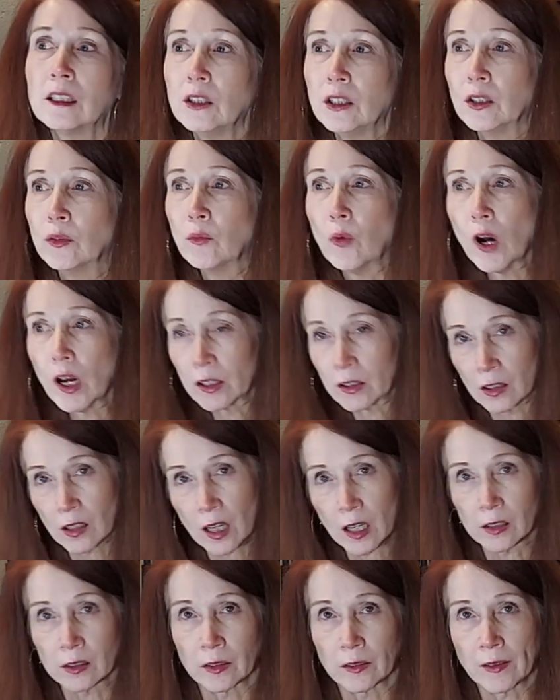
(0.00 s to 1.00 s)
in
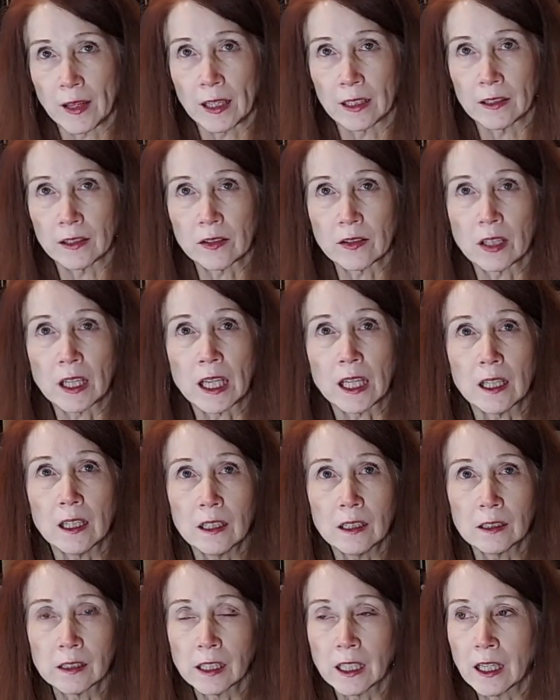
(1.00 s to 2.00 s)
watercolor that is
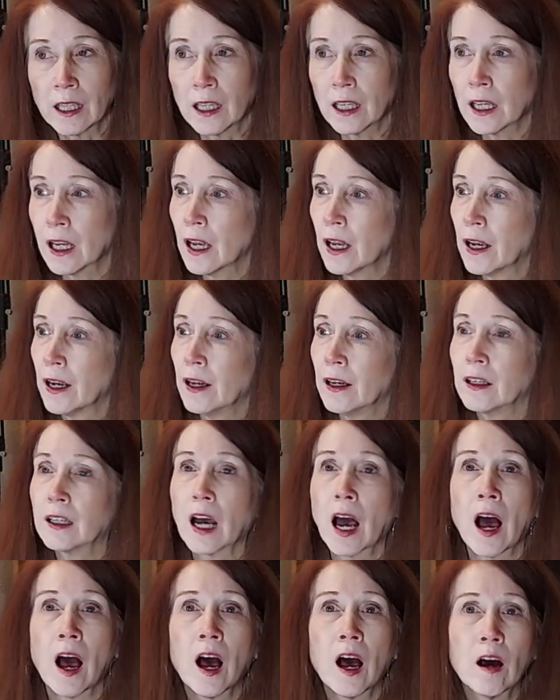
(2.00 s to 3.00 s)
healing,
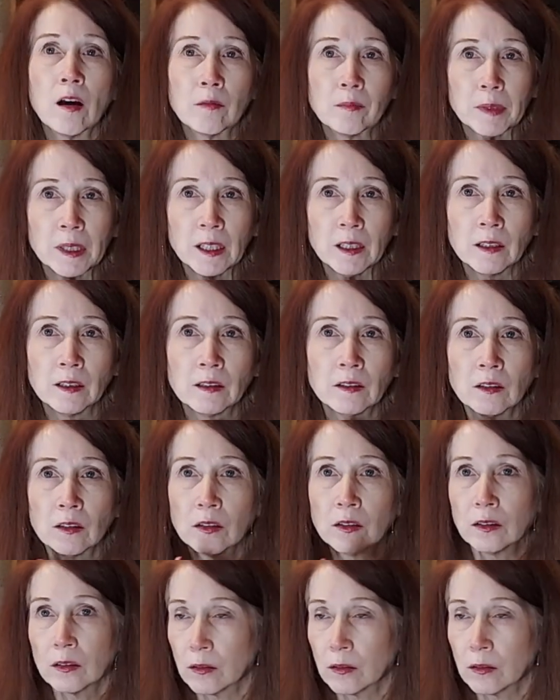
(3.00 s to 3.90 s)
calming,